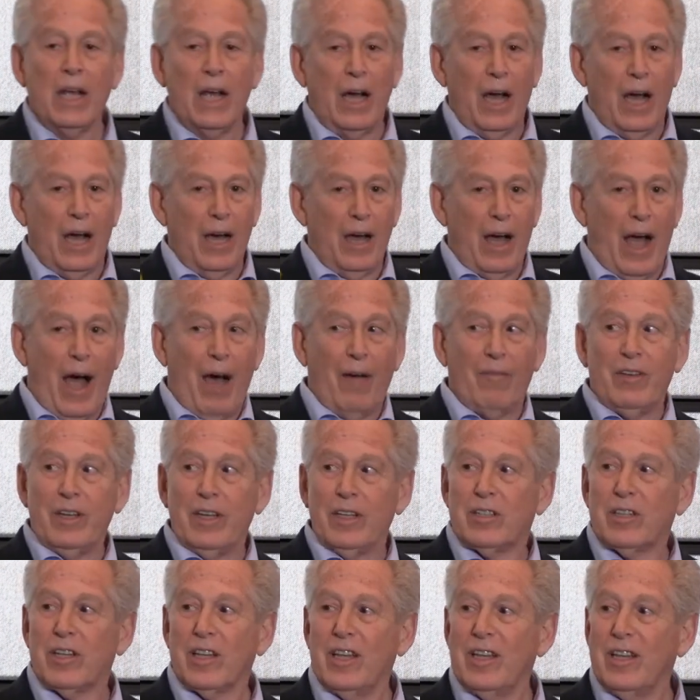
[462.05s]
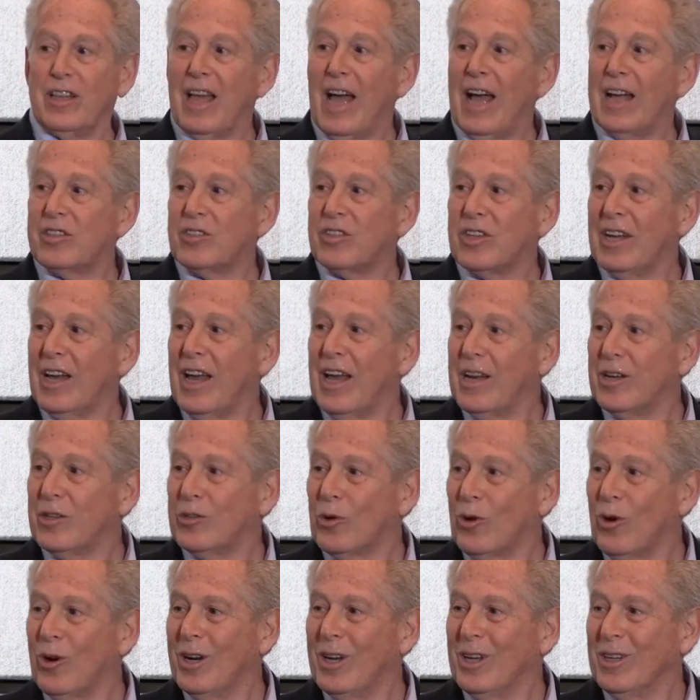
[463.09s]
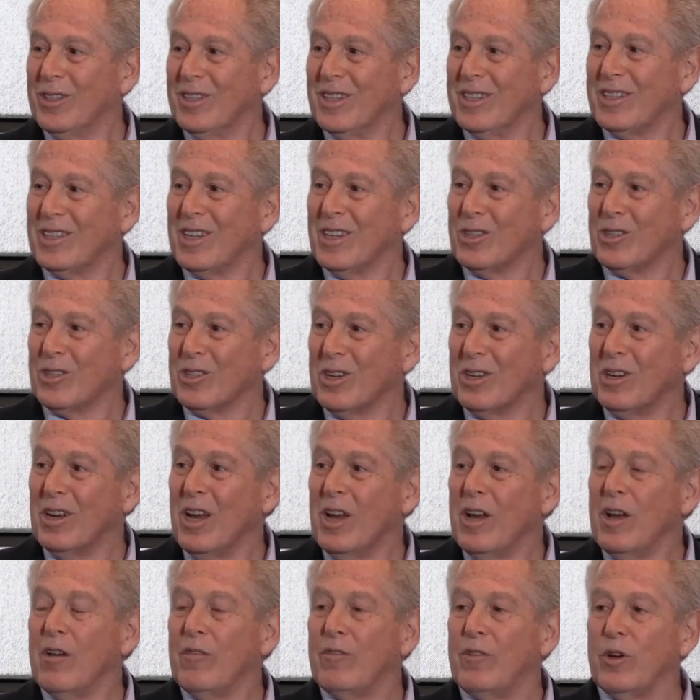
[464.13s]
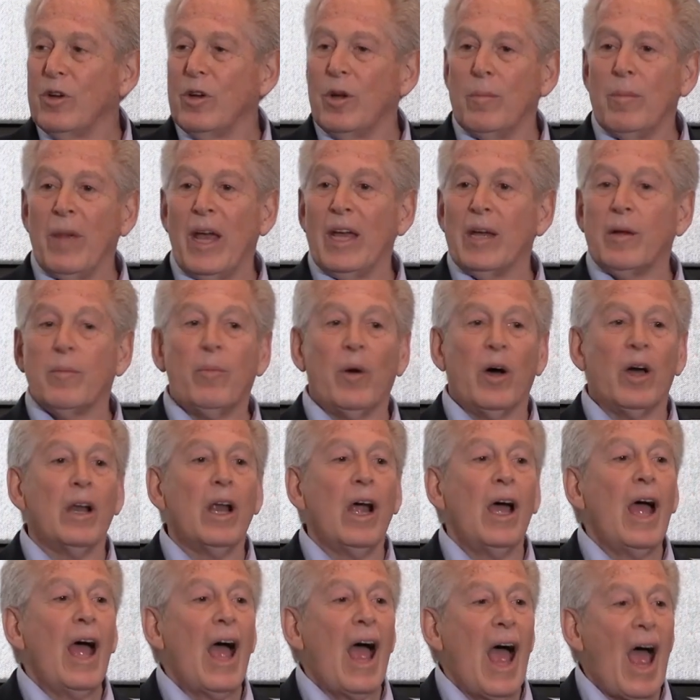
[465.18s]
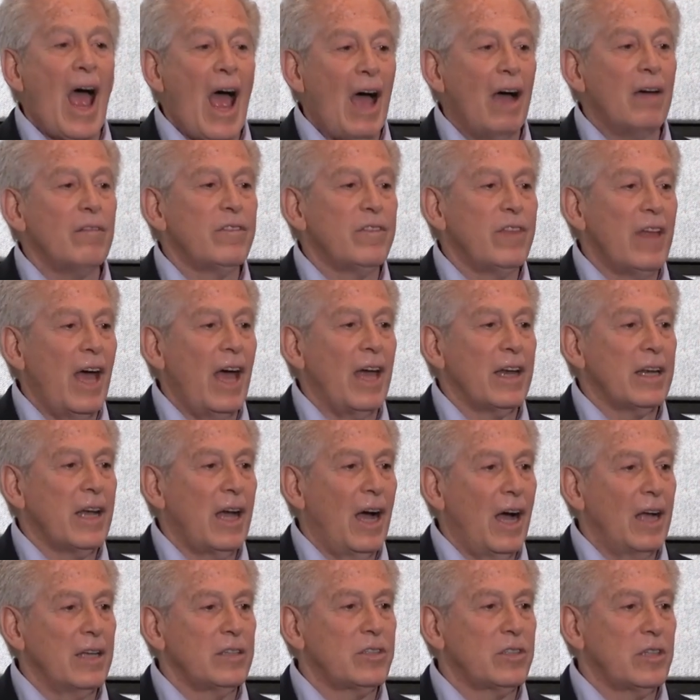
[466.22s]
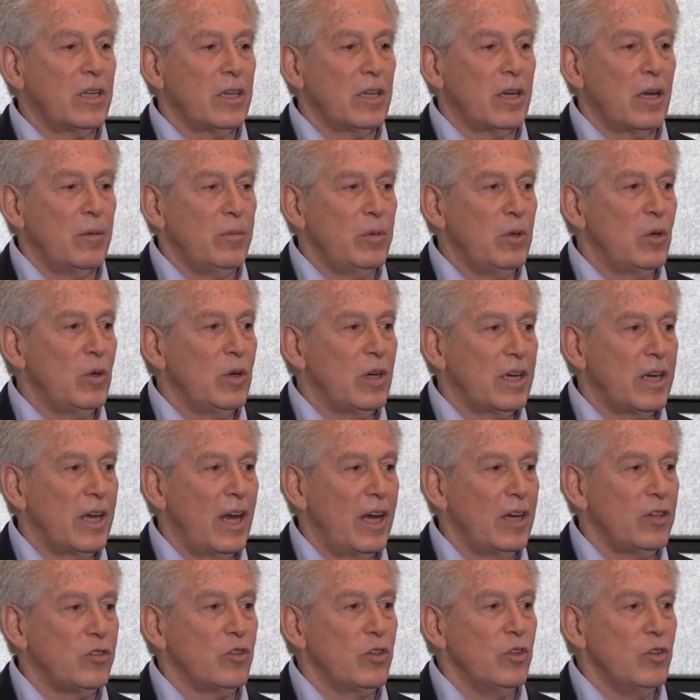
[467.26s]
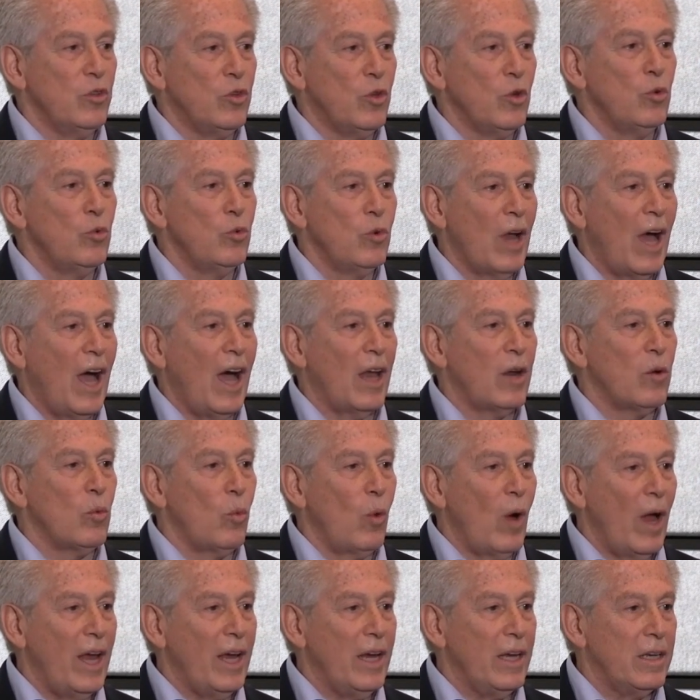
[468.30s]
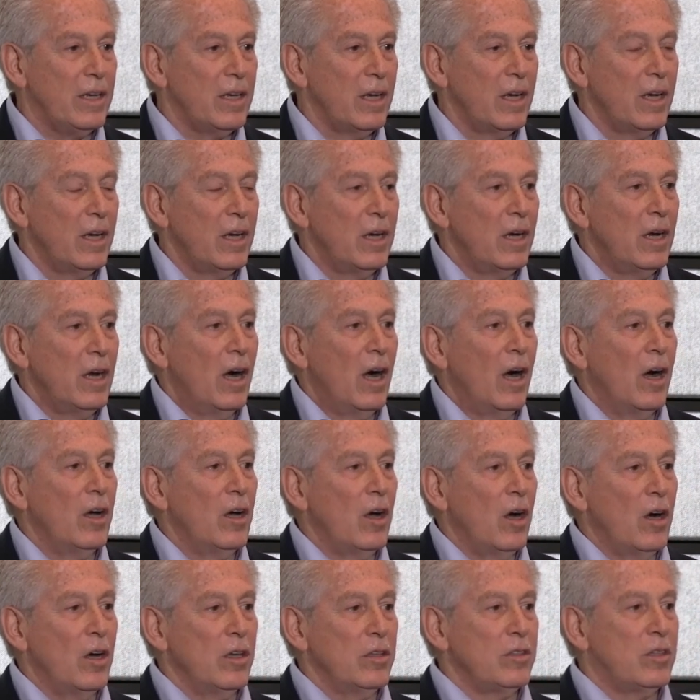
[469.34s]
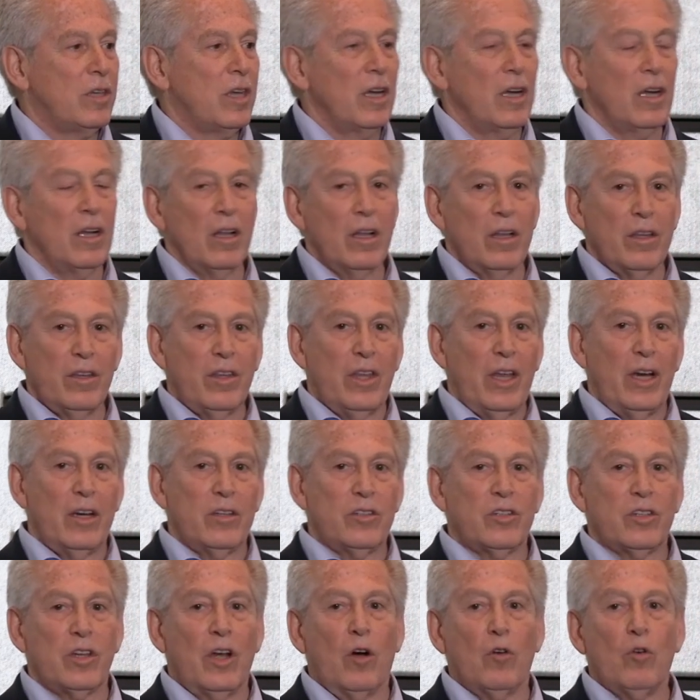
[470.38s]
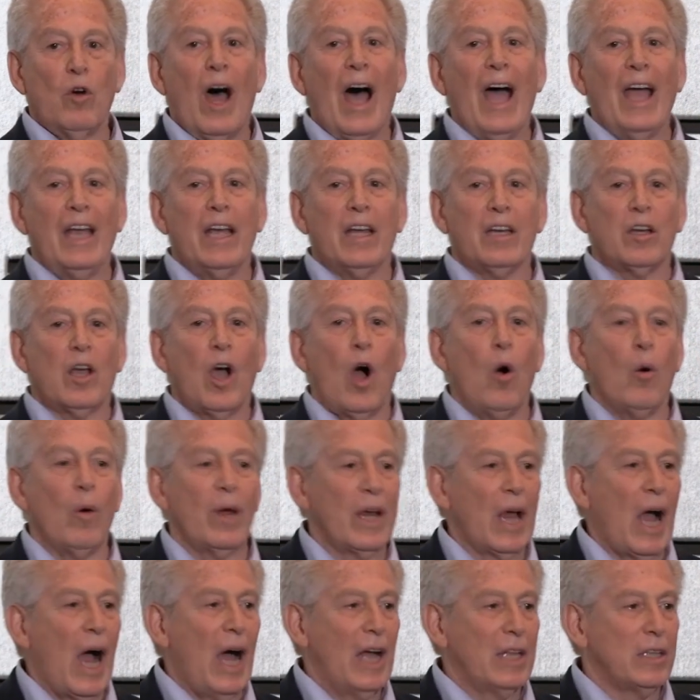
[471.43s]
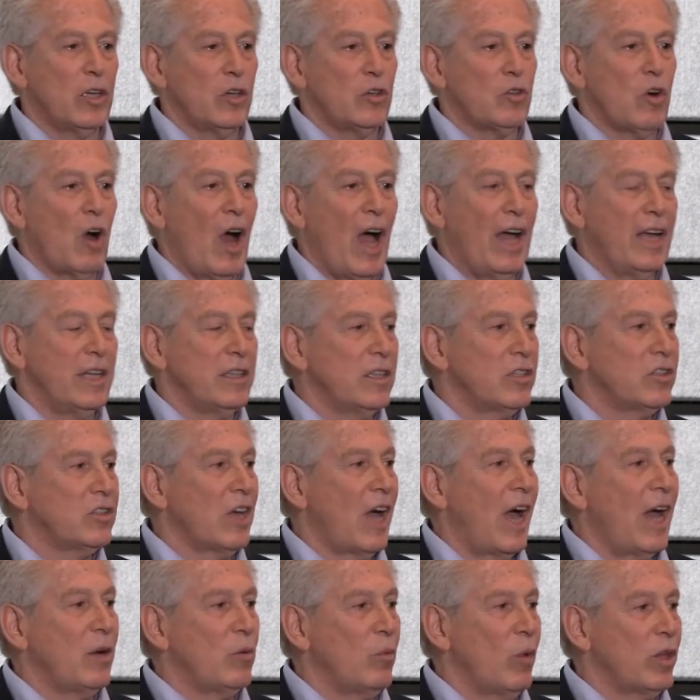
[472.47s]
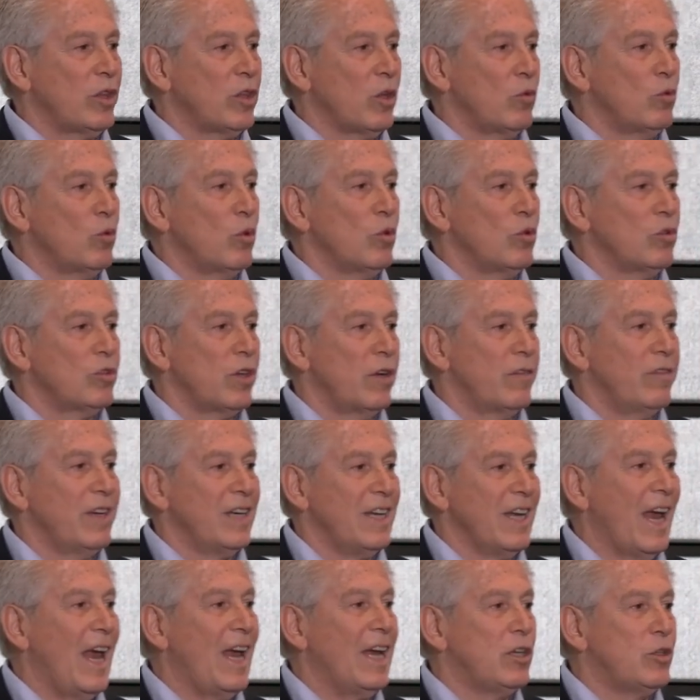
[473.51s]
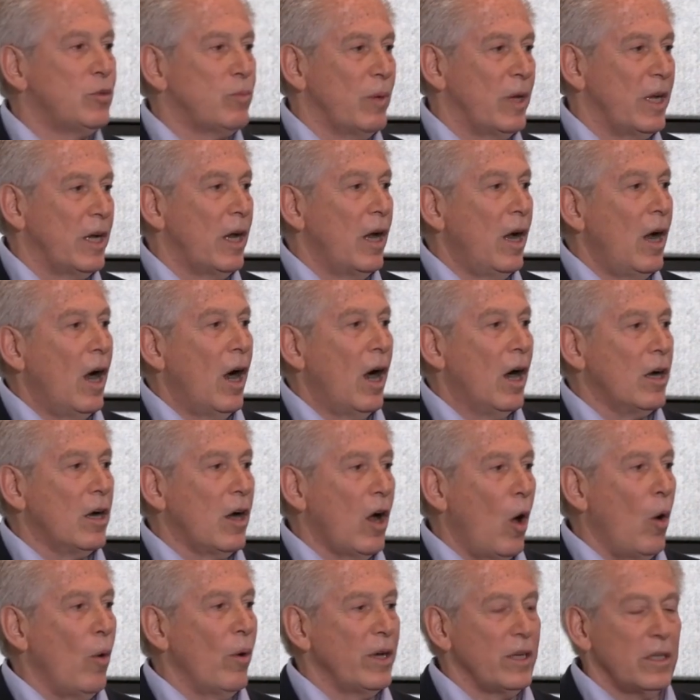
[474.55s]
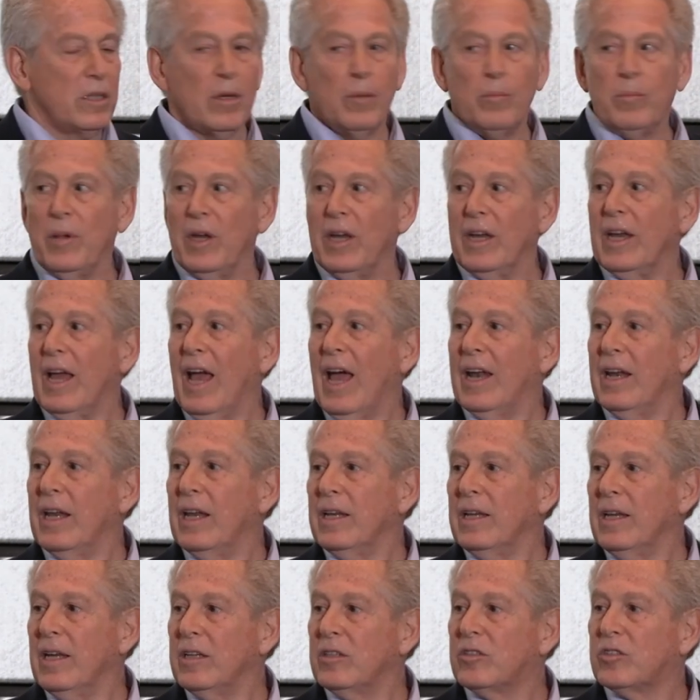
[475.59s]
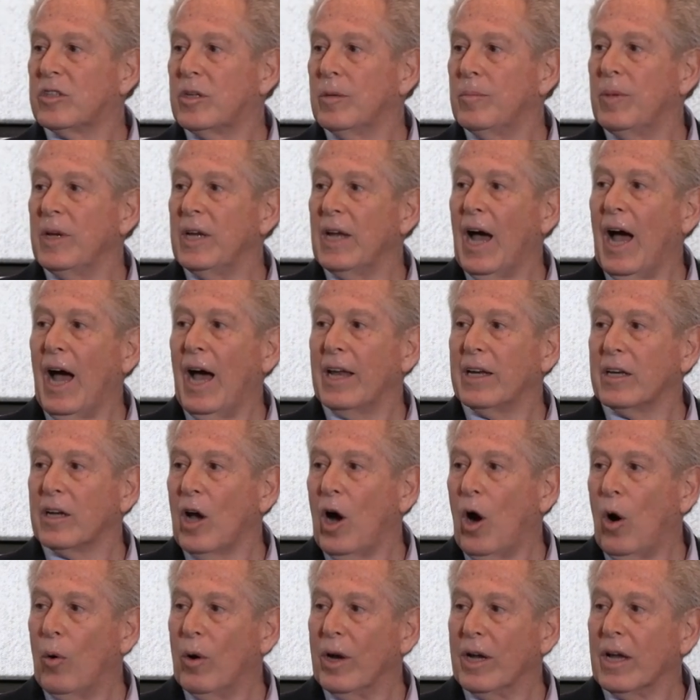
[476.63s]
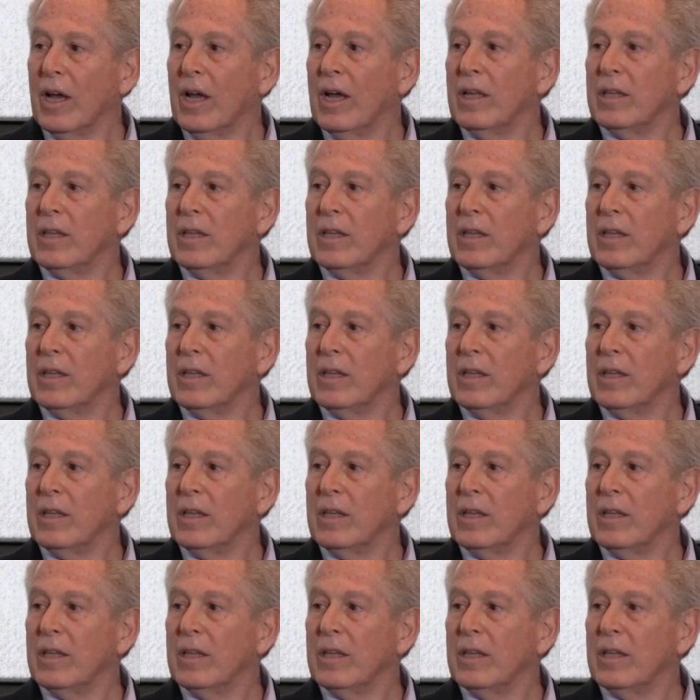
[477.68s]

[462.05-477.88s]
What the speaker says: Obviously, that's an editorial decision for you to make, but have that constant communication. Do not wait until there's a riot going on to try and decide what the rules of engagement are going to be, and it needs to be ongoing.